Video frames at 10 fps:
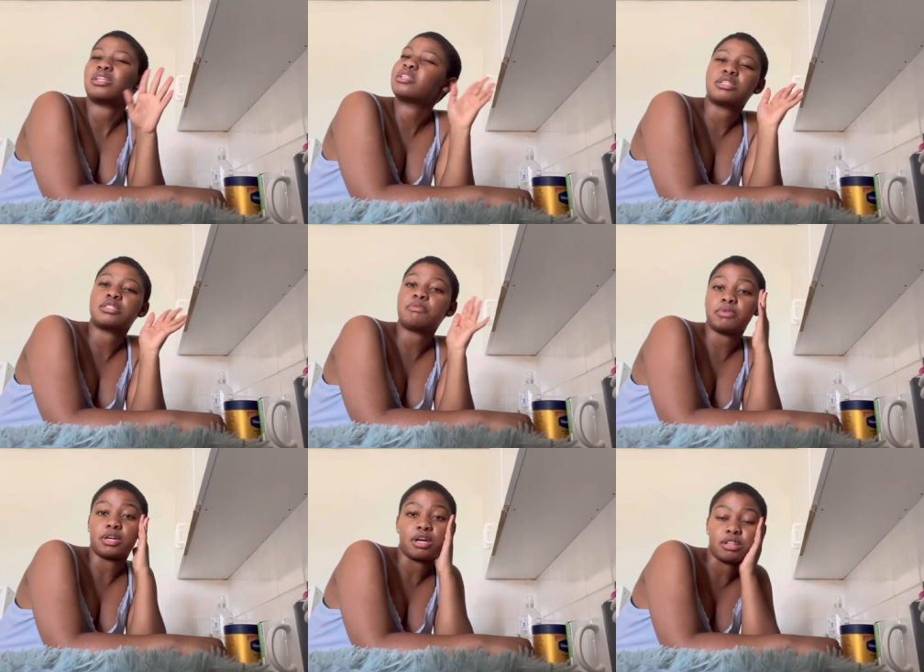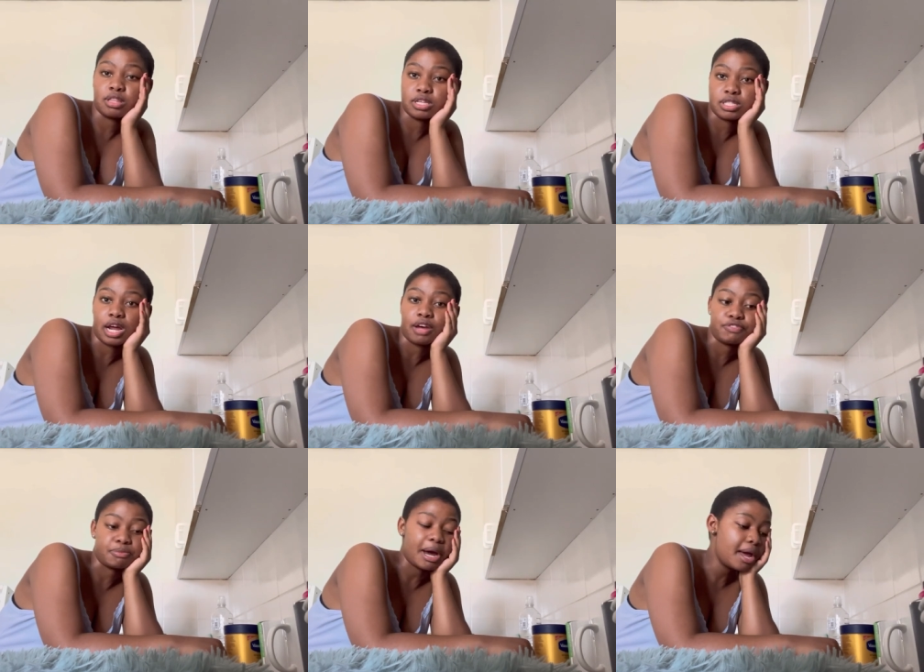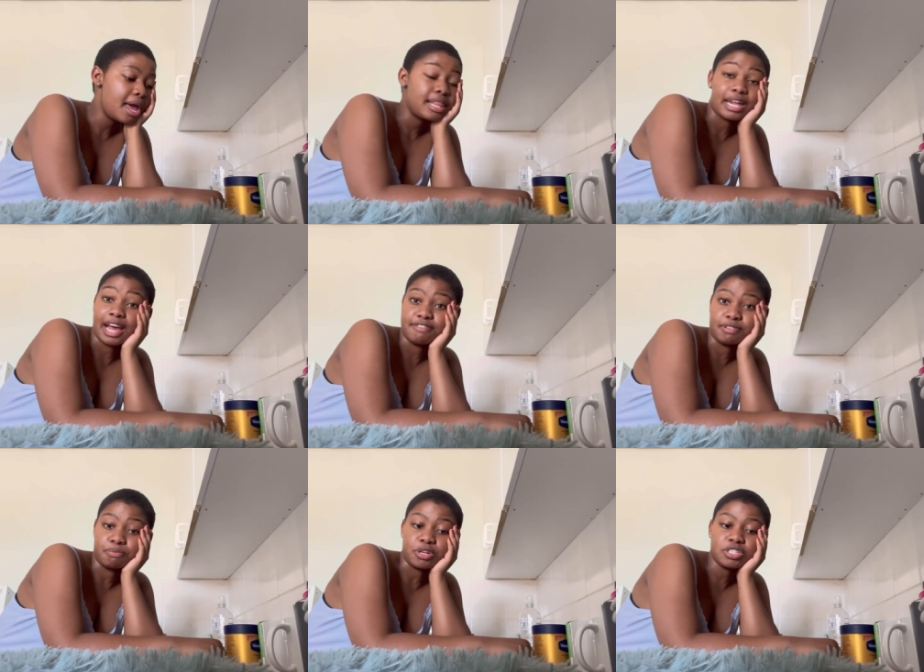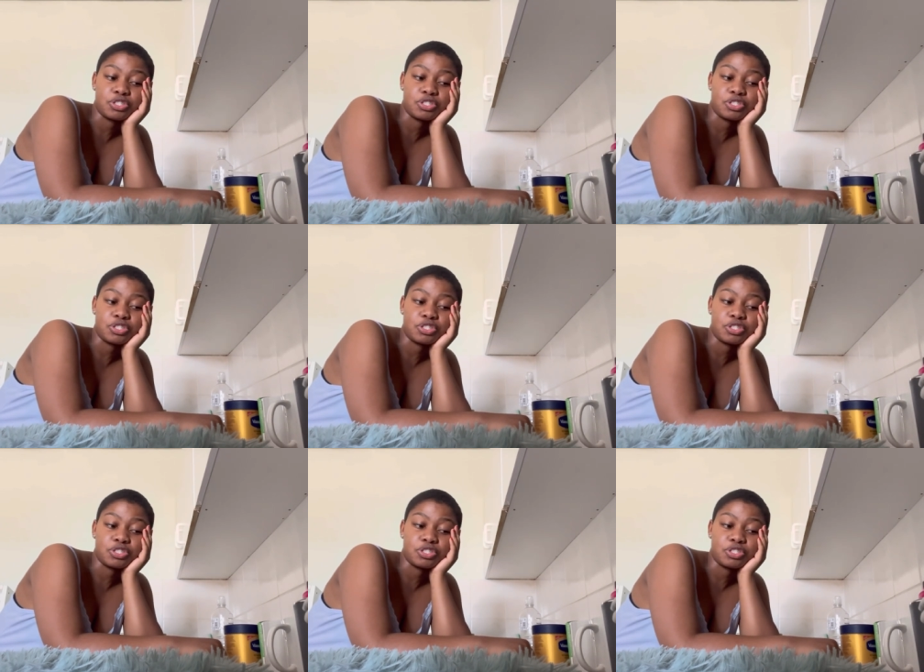There's something, other things that I have to buy that I haven't bought.